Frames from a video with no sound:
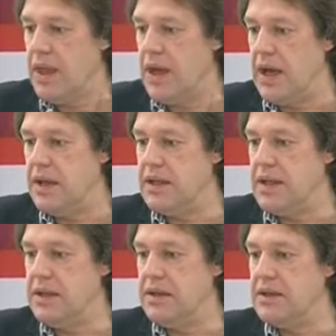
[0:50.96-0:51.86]
And
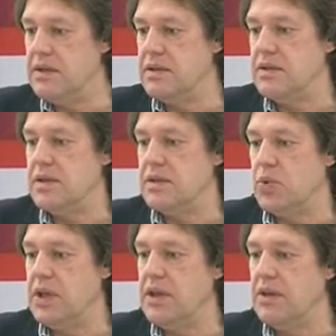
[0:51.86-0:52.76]
in
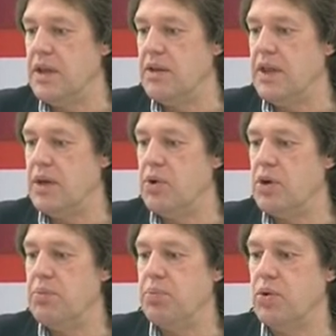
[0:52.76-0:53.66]
Sweden they
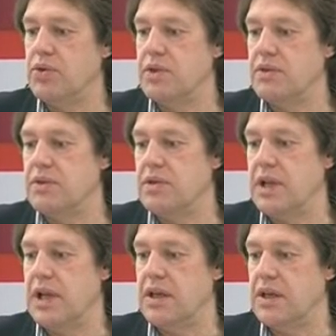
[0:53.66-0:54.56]
were important
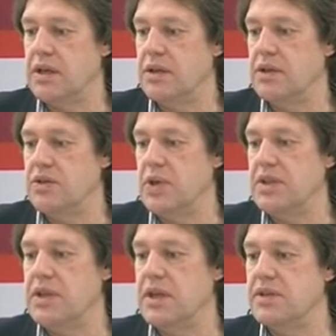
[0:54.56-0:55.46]
like
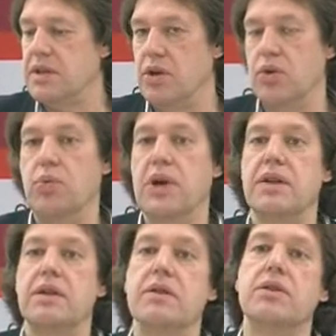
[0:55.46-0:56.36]
20 years ago,
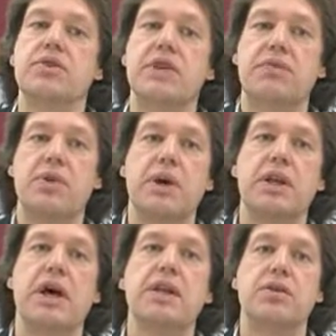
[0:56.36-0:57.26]
when not
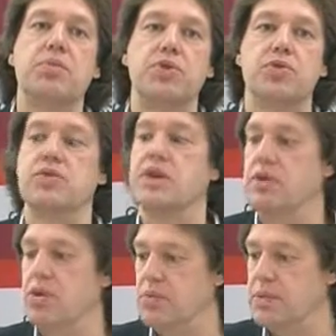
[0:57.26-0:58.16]
everyone had a computer at
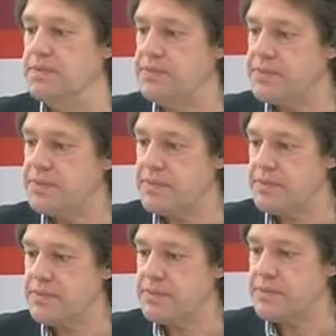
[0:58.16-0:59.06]
home.
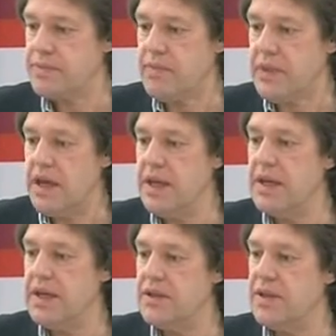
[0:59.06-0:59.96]
And
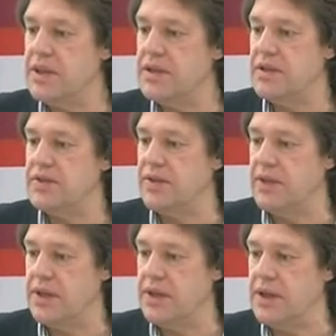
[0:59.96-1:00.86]
that, I think, is the
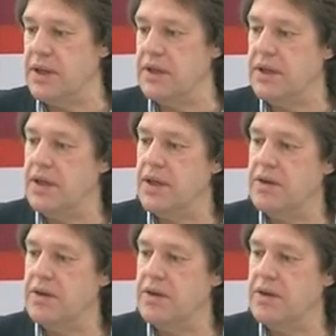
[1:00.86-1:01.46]
thing in